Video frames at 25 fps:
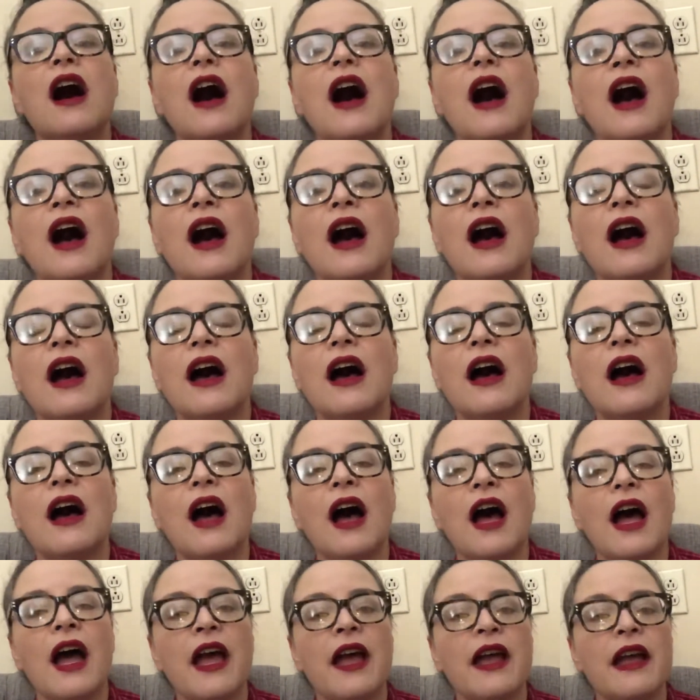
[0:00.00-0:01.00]

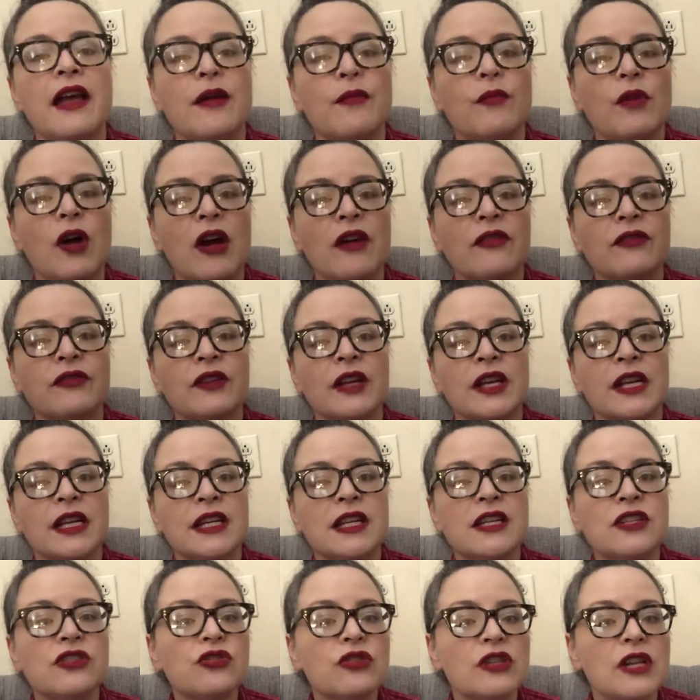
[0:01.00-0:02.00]
I am offering an
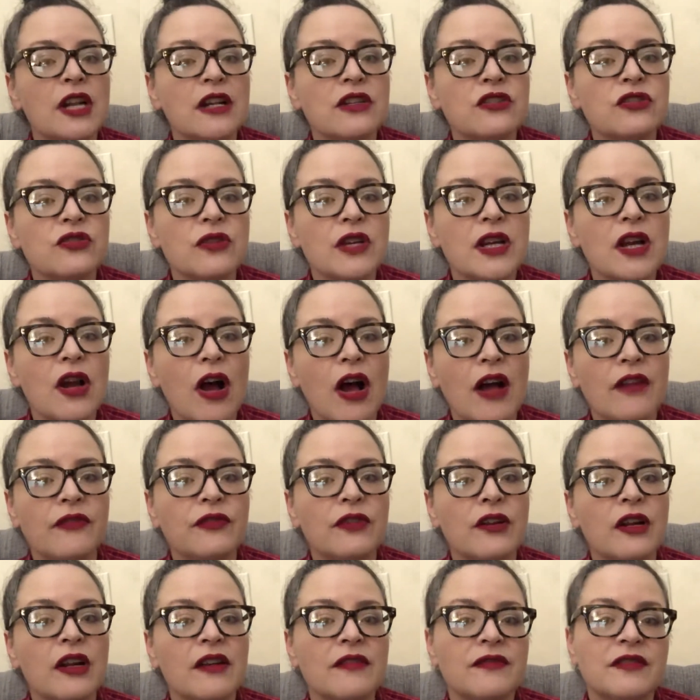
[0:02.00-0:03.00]
introductory
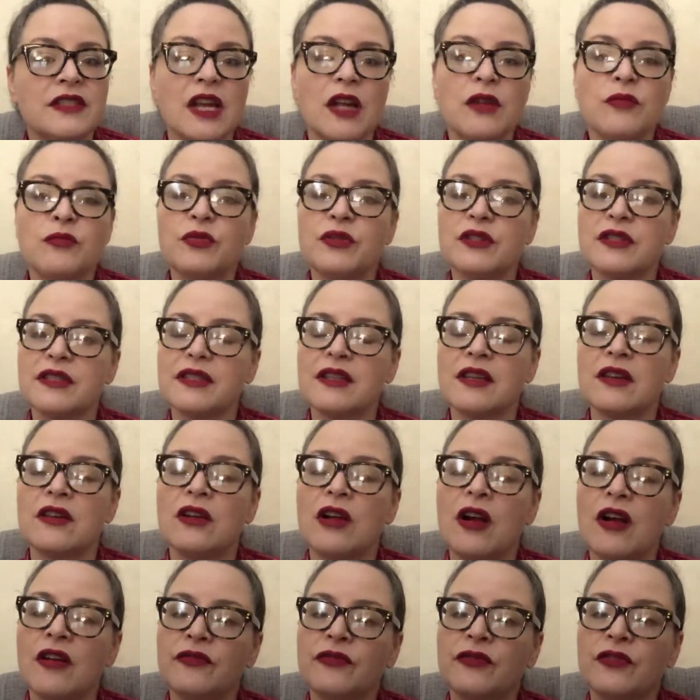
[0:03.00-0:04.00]
offer of 10%
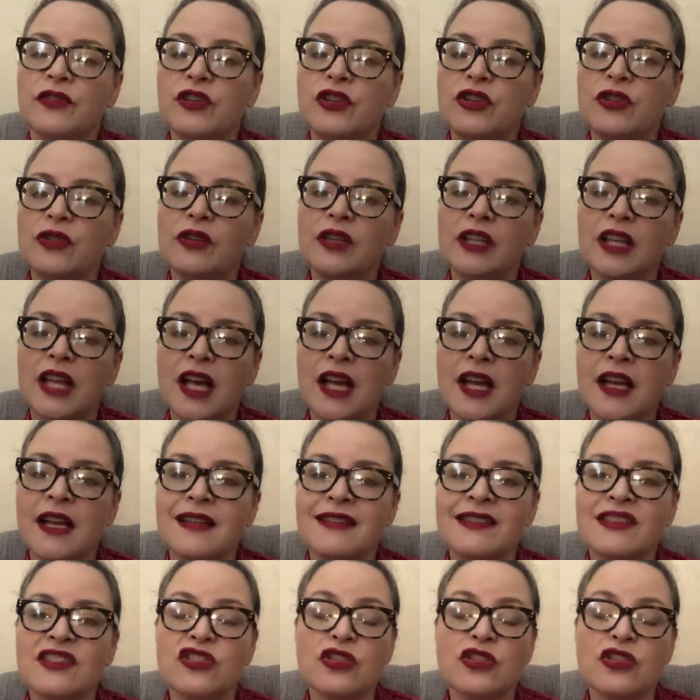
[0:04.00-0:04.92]
off for new clients,